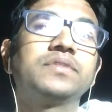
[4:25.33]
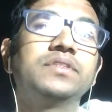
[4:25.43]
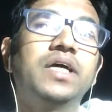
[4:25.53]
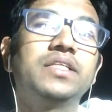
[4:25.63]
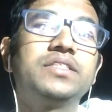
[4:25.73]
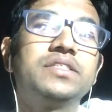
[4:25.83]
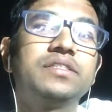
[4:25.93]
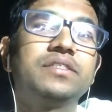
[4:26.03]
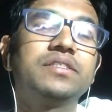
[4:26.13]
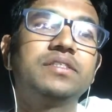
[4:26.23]

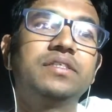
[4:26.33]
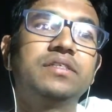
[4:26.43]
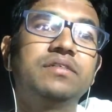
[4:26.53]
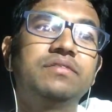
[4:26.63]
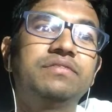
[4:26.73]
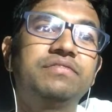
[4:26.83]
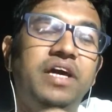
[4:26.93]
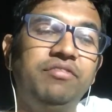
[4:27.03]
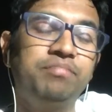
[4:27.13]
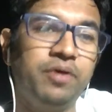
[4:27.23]
That's
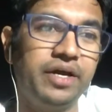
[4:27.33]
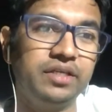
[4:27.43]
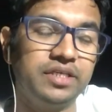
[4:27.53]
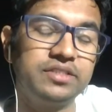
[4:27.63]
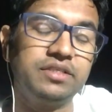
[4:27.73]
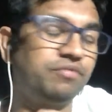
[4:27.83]
that's